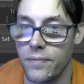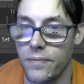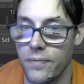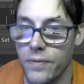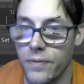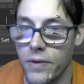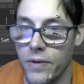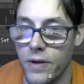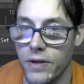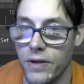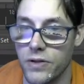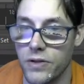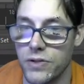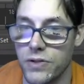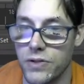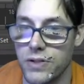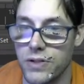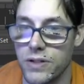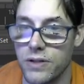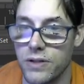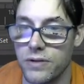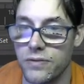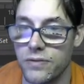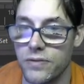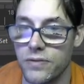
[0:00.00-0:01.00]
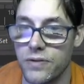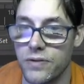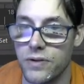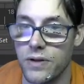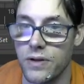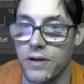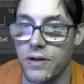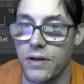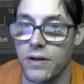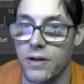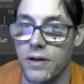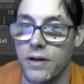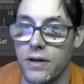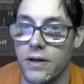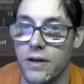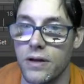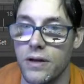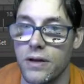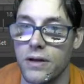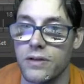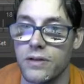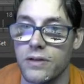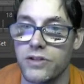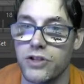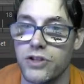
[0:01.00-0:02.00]
Go ahead and Shift
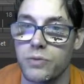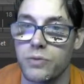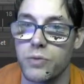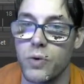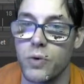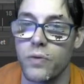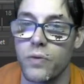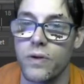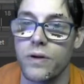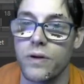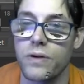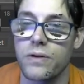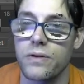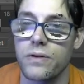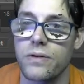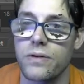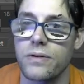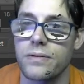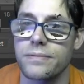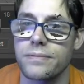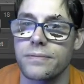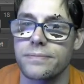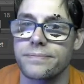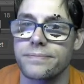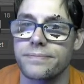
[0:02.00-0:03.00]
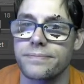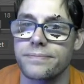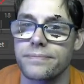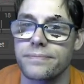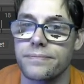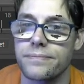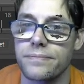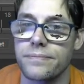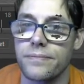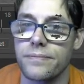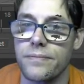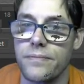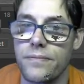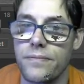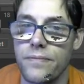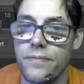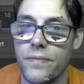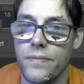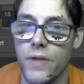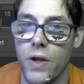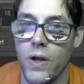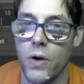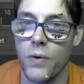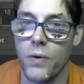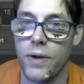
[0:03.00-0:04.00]
and smooth it.
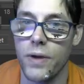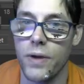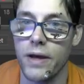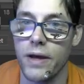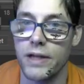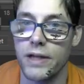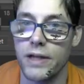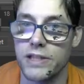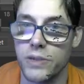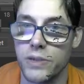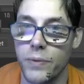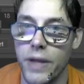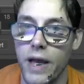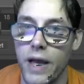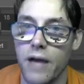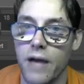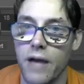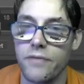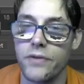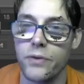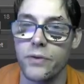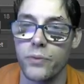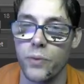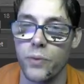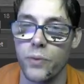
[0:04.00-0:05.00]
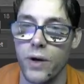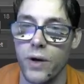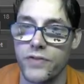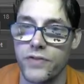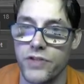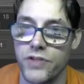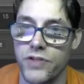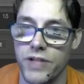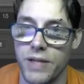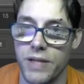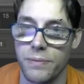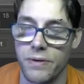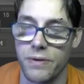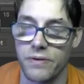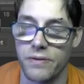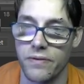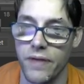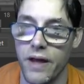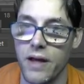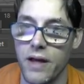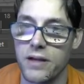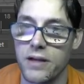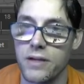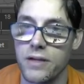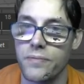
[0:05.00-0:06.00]
Okay, so we have the rough shape of
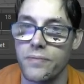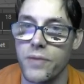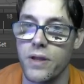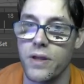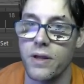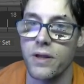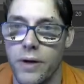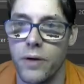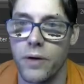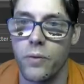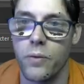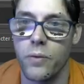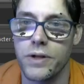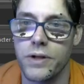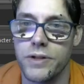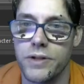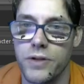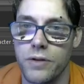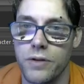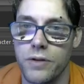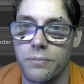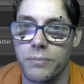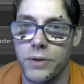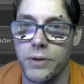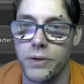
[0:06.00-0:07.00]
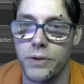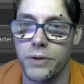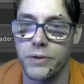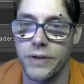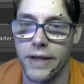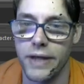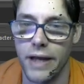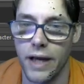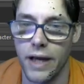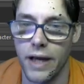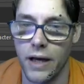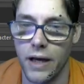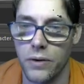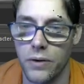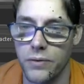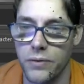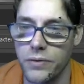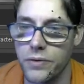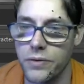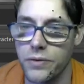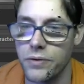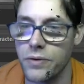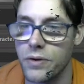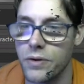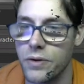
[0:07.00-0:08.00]
that. I want to start building out